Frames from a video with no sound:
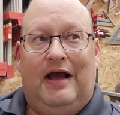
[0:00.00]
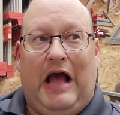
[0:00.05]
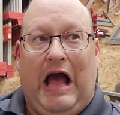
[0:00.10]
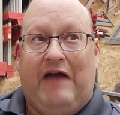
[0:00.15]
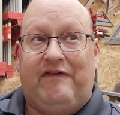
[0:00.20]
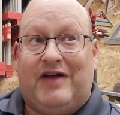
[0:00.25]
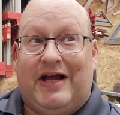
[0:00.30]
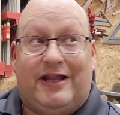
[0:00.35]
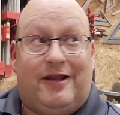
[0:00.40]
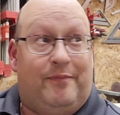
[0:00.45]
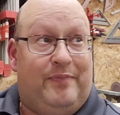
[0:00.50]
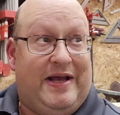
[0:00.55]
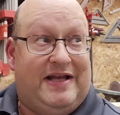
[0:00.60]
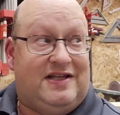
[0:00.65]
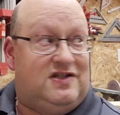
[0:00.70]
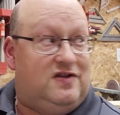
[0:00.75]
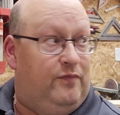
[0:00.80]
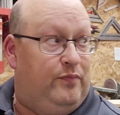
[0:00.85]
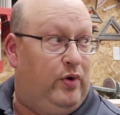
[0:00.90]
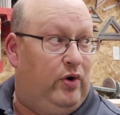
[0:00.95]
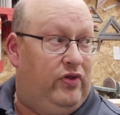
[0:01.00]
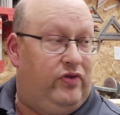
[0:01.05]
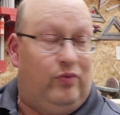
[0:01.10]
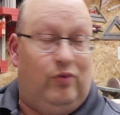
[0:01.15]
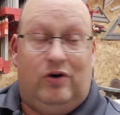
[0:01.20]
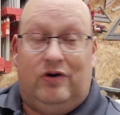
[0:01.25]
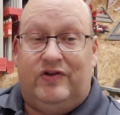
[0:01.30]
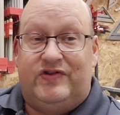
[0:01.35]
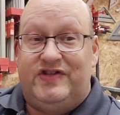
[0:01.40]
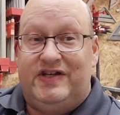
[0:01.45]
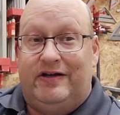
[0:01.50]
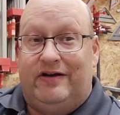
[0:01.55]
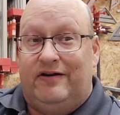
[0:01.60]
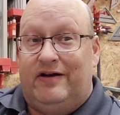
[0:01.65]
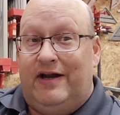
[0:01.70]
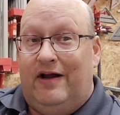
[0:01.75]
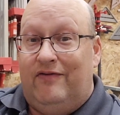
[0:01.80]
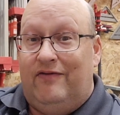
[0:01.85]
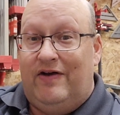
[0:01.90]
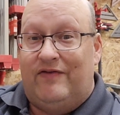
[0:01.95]
I've got the best of both worlds here.
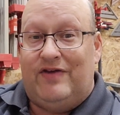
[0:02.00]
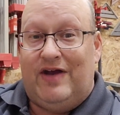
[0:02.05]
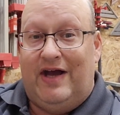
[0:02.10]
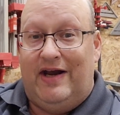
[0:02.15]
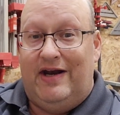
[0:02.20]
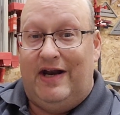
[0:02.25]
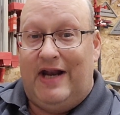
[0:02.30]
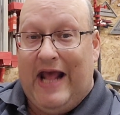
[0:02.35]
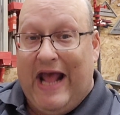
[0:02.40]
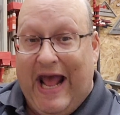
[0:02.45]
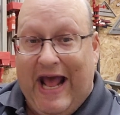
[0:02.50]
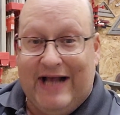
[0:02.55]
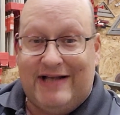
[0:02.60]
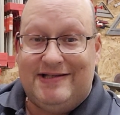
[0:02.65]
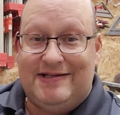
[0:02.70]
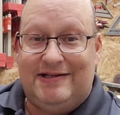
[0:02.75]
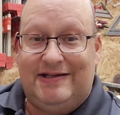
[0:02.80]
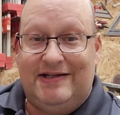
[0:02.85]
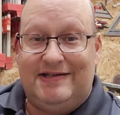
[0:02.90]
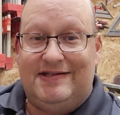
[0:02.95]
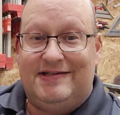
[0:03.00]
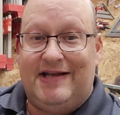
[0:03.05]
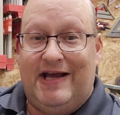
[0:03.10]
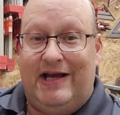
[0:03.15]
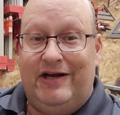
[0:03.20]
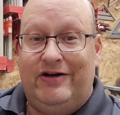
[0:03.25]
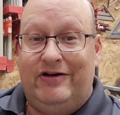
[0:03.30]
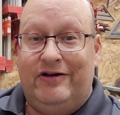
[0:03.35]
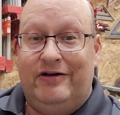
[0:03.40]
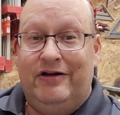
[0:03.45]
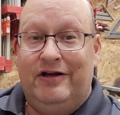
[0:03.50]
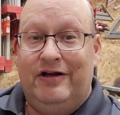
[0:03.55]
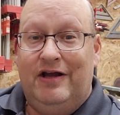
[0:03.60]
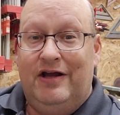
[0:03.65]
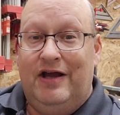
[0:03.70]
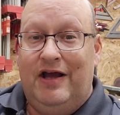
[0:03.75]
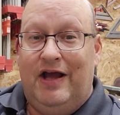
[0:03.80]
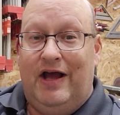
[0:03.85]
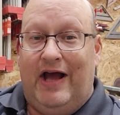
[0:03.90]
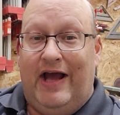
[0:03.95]
Now I've got an excellent sander.
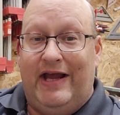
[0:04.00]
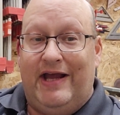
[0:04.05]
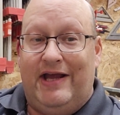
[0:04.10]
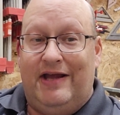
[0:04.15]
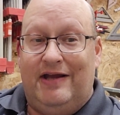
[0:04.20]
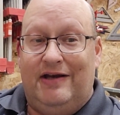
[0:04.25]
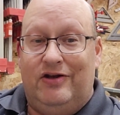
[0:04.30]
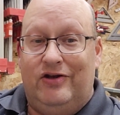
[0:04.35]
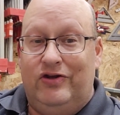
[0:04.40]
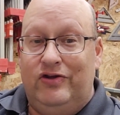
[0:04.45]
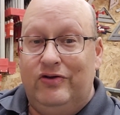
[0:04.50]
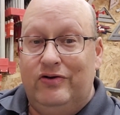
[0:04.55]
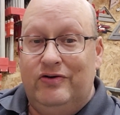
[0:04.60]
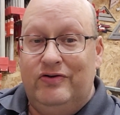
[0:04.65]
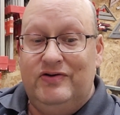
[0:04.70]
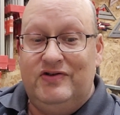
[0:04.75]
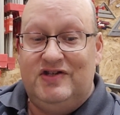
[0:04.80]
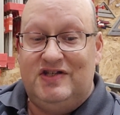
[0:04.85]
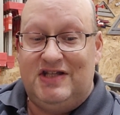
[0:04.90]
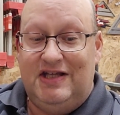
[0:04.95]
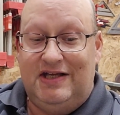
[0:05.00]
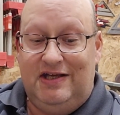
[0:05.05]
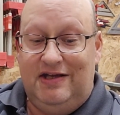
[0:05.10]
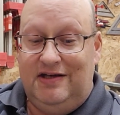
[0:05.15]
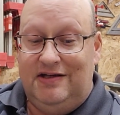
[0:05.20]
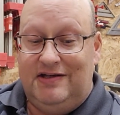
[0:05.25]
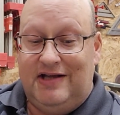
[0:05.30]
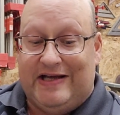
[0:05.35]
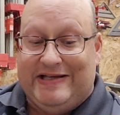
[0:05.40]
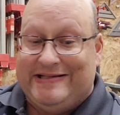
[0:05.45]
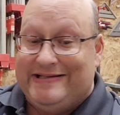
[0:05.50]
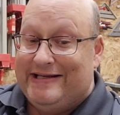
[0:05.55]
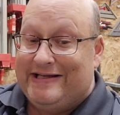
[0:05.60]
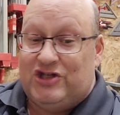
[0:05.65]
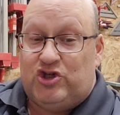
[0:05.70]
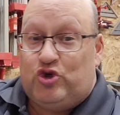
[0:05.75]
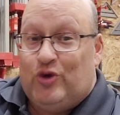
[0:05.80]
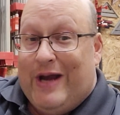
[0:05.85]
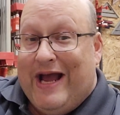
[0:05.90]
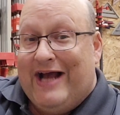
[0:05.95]
I can use the dust
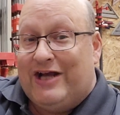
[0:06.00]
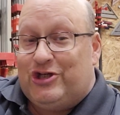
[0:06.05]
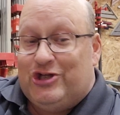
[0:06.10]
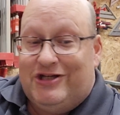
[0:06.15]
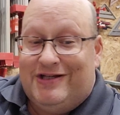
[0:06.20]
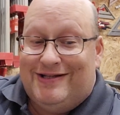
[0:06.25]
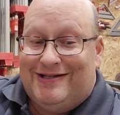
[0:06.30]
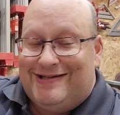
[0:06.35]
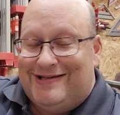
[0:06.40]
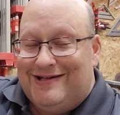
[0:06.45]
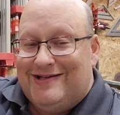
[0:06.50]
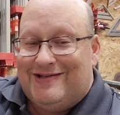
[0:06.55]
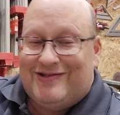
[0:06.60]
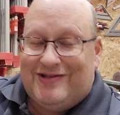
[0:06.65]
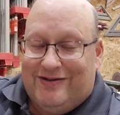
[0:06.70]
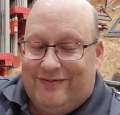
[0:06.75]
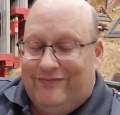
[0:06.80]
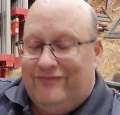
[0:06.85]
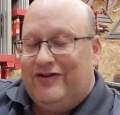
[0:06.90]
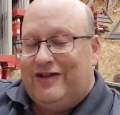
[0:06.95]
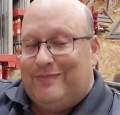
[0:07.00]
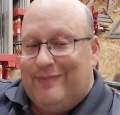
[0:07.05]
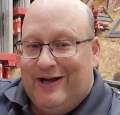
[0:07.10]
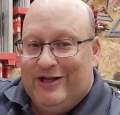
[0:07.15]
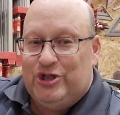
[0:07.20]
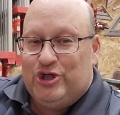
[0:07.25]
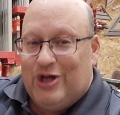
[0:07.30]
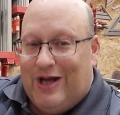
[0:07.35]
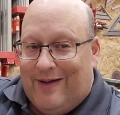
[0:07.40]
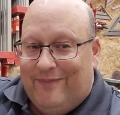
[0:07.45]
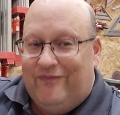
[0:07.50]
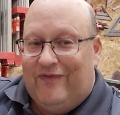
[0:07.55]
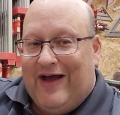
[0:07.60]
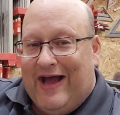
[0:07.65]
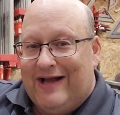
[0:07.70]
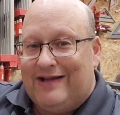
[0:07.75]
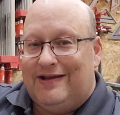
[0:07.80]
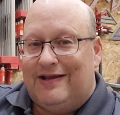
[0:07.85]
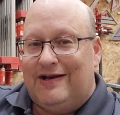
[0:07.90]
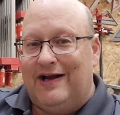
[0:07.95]
extraction system with my
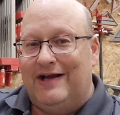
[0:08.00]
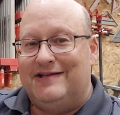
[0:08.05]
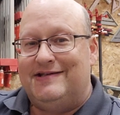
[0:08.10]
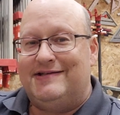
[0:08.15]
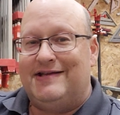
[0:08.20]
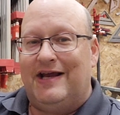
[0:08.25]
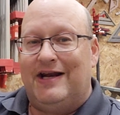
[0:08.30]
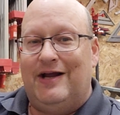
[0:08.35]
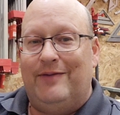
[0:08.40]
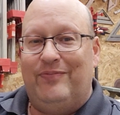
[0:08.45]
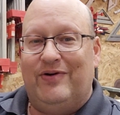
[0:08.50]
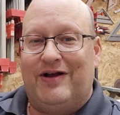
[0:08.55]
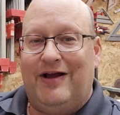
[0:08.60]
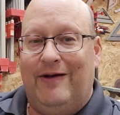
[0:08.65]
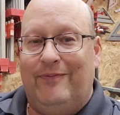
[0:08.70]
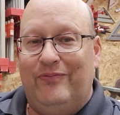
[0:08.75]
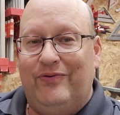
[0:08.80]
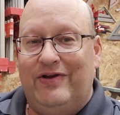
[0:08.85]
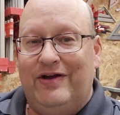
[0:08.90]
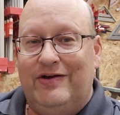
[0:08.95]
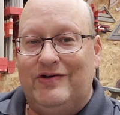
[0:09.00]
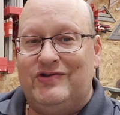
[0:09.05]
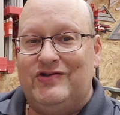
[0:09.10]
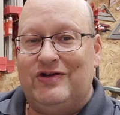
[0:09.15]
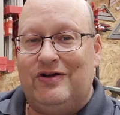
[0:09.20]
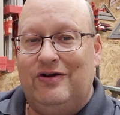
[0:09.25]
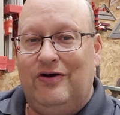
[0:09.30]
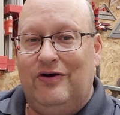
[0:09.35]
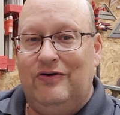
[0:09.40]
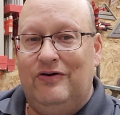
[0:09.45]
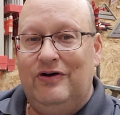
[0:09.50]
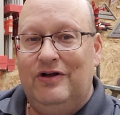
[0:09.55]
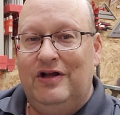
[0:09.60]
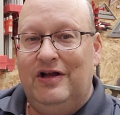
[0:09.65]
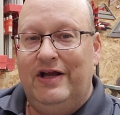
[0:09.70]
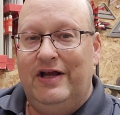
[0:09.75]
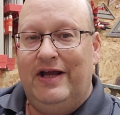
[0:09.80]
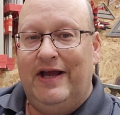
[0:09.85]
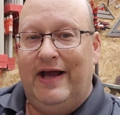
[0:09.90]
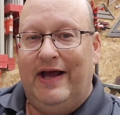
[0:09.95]
shopvac that I set up a couple years ago
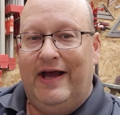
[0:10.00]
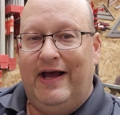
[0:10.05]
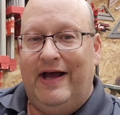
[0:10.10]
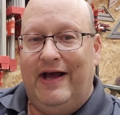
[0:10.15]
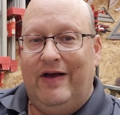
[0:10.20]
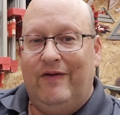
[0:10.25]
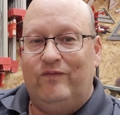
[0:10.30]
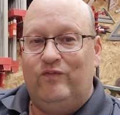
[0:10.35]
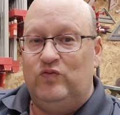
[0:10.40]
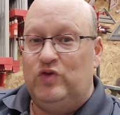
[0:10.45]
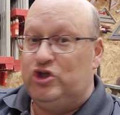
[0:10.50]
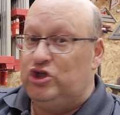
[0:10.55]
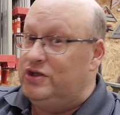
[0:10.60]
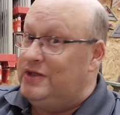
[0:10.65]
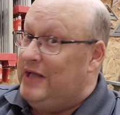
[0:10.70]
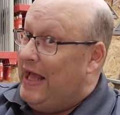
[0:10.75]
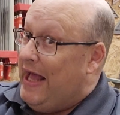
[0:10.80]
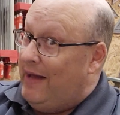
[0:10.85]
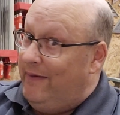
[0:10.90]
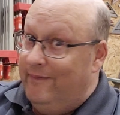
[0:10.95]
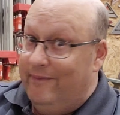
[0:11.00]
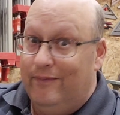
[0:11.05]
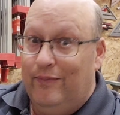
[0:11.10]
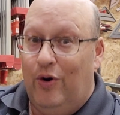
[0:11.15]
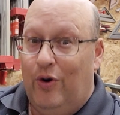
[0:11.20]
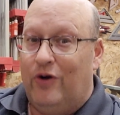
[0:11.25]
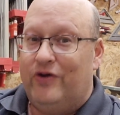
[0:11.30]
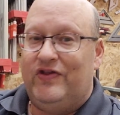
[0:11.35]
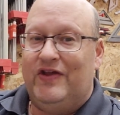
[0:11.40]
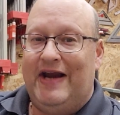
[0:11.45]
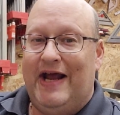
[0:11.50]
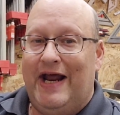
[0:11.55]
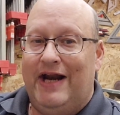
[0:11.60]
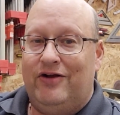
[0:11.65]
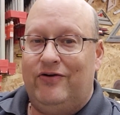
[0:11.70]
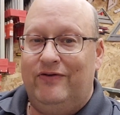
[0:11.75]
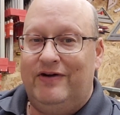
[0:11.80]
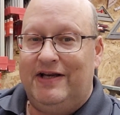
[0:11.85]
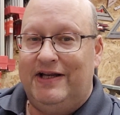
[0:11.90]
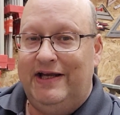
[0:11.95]
more than
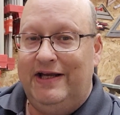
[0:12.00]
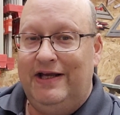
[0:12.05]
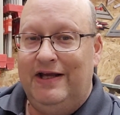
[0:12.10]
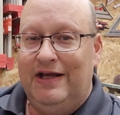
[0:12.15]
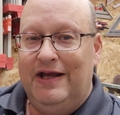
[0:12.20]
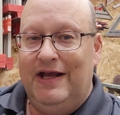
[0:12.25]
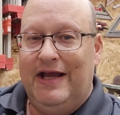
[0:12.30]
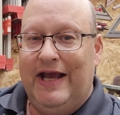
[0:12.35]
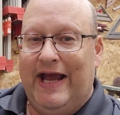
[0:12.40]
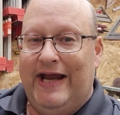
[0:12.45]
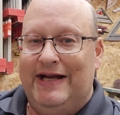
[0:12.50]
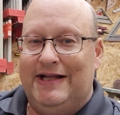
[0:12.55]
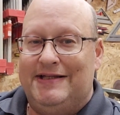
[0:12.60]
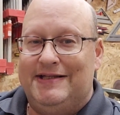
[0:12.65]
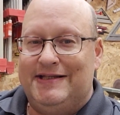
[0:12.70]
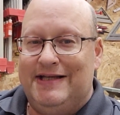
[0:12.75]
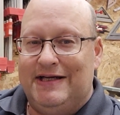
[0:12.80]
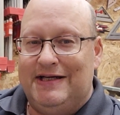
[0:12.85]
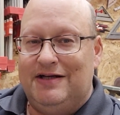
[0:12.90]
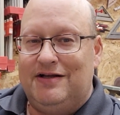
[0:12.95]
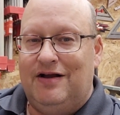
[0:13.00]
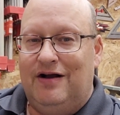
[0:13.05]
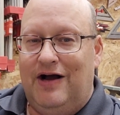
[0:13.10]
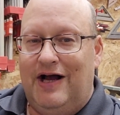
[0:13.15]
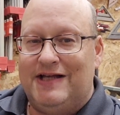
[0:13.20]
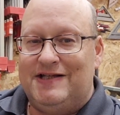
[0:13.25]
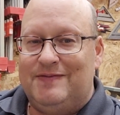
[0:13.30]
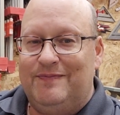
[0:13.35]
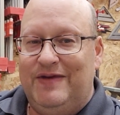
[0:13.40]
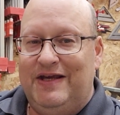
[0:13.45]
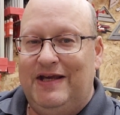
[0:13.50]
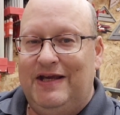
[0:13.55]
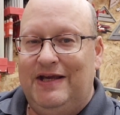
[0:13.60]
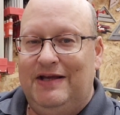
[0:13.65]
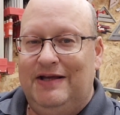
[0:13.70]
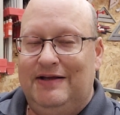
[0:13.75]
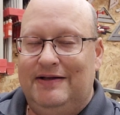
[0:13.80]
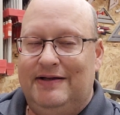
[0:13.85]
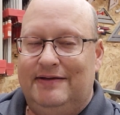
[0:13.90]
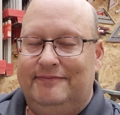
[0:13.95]
adequately, and it didn't cost
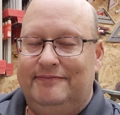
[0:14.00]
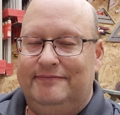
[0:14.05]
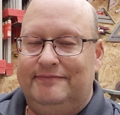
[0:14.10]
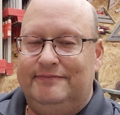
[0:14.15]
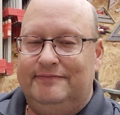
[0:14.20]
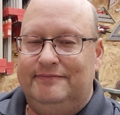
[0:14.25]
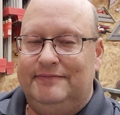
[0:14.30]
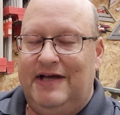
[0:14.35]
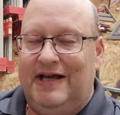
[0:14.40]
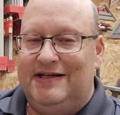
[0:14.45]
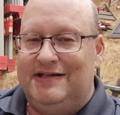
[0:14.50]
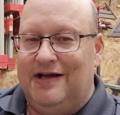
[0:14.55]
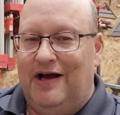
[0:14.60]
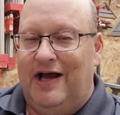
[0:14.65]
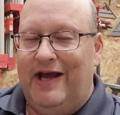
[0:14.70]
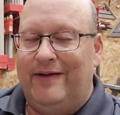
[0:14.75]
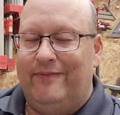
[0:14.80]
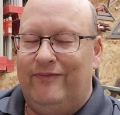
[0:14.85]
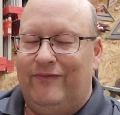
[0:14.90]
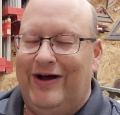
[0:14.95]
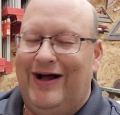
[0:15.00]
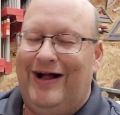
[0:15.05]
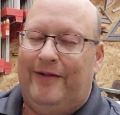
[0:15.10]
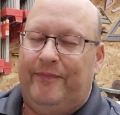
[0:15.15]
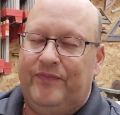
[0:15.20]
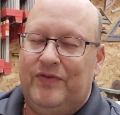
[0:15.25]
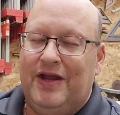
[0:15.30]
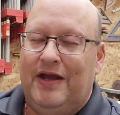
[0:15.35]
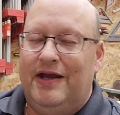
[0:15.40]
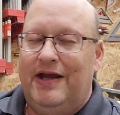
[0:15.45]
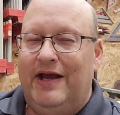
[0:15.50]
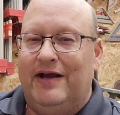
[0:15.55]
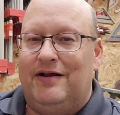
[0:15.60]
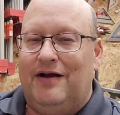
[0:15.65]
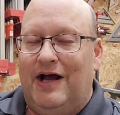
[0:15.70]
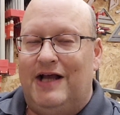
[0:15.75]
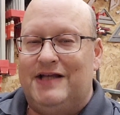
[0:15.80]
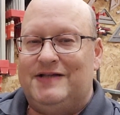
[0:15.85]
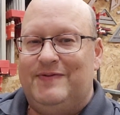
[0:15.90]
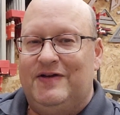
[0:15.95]
me a dime. Well, it
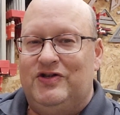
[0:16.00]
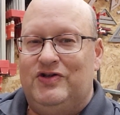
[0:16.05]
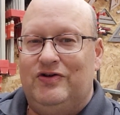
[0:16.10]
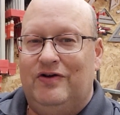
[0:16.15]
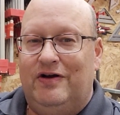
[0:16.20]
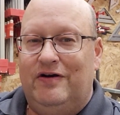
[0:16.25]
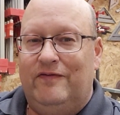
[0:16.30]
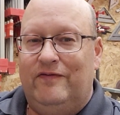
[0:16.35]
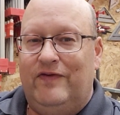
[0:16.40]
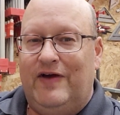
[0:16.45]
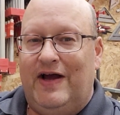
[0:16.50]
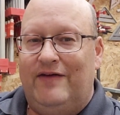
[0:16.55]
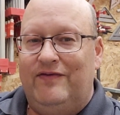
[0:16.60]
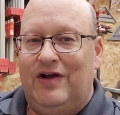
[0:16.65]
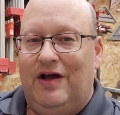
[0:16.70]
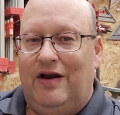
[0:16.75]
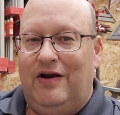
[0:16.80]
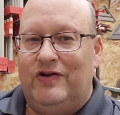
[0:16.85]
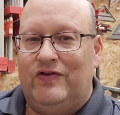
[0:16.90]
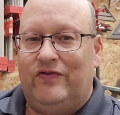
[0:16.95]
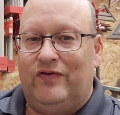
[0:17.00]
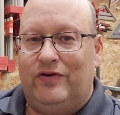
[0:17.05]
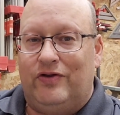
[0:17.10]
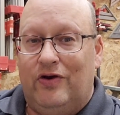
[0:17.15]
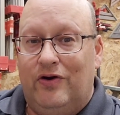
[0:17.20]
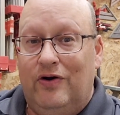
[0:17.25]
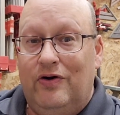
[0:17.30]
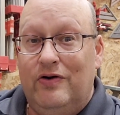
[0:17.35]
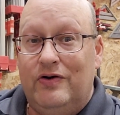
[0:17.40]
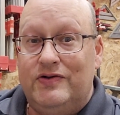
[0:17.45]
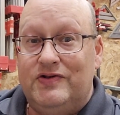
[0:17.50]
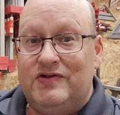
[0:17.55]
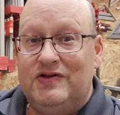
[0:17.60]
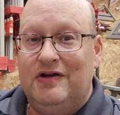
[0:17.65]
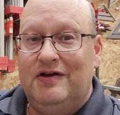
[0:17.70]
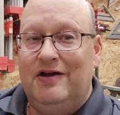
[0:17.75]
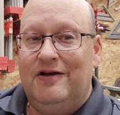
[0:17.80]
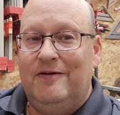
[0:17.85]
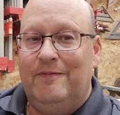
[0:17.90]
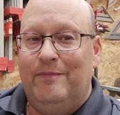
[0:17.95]
cost me $205 for the hose,
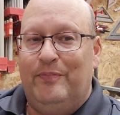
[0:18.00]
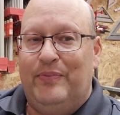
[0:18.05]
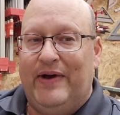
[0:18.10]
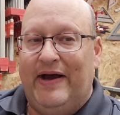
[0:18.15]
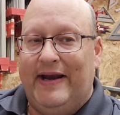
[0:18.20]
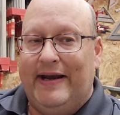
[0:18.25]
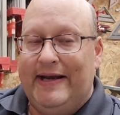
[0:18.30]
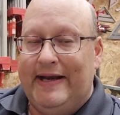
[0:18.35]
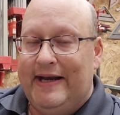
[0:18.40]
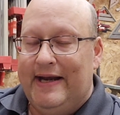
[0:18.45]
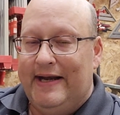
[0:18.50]
but